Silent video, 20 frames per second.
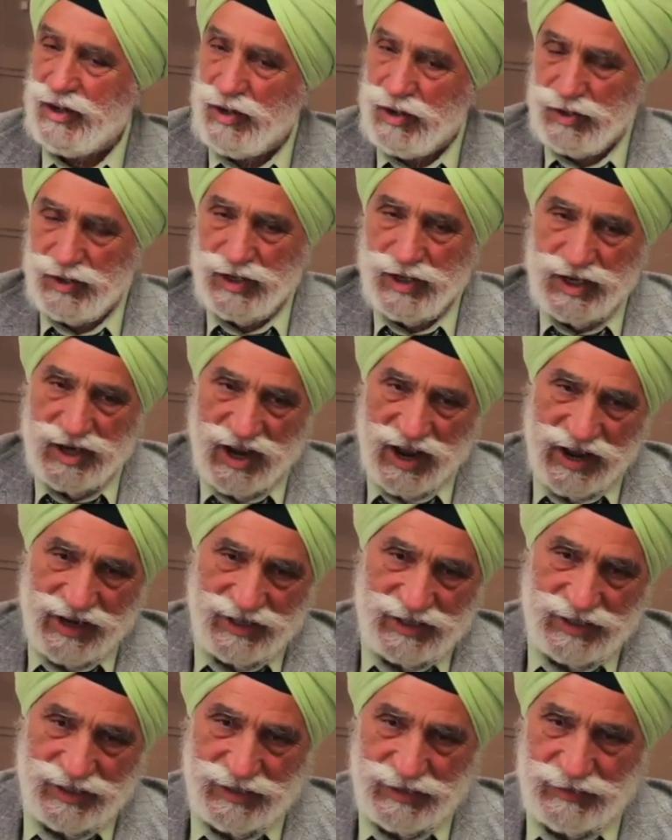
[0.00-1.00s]
all kind of
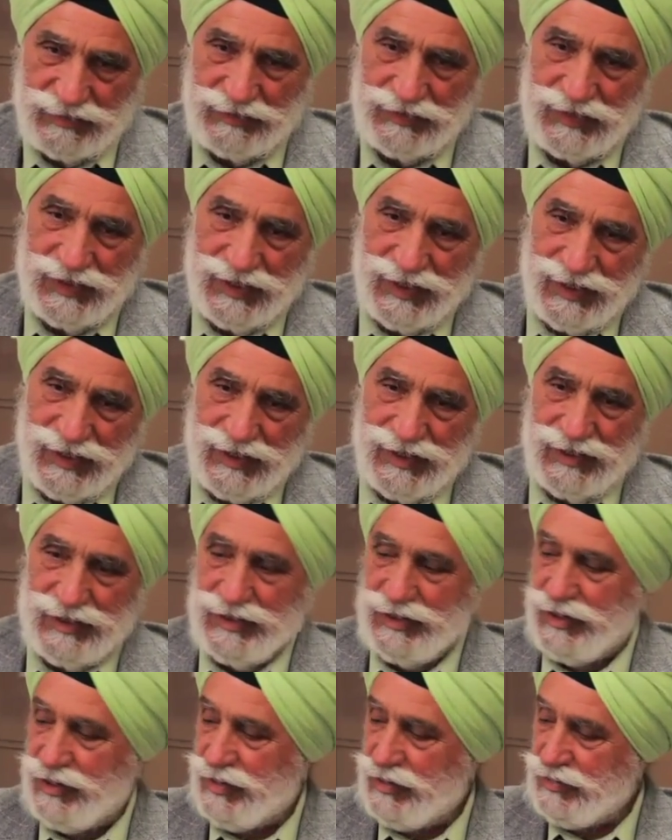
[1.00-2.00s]
tanks, eh,
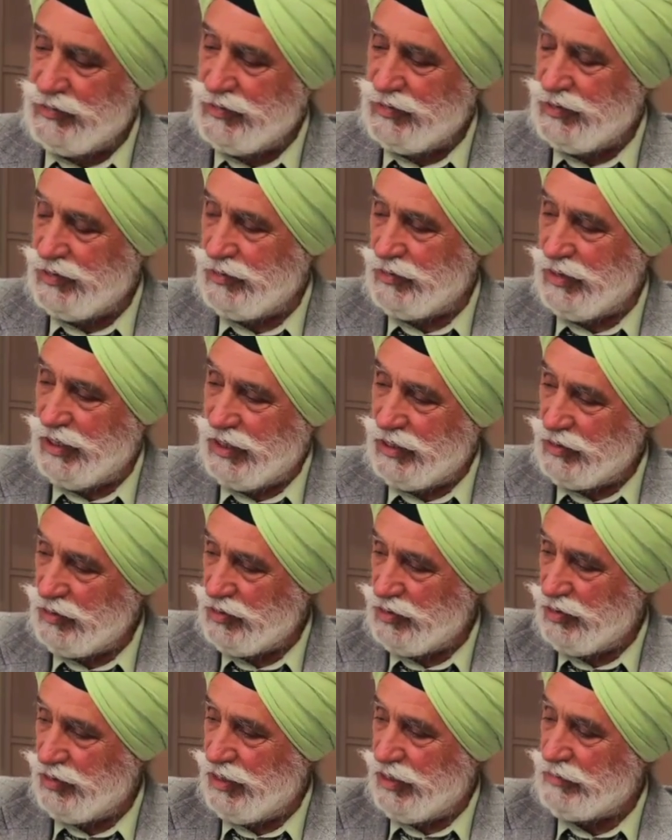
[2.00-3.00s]
you know. So we got
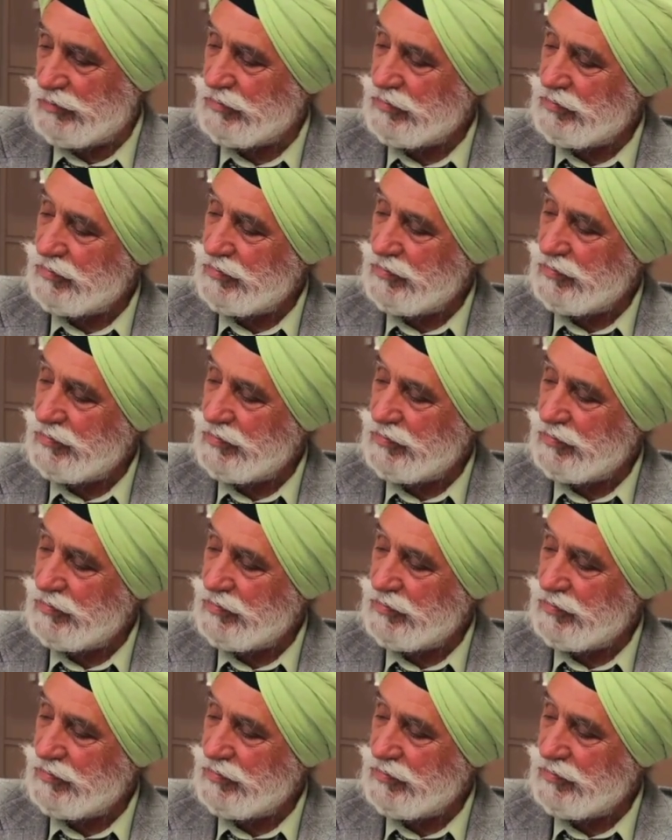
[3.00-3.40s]
used to them.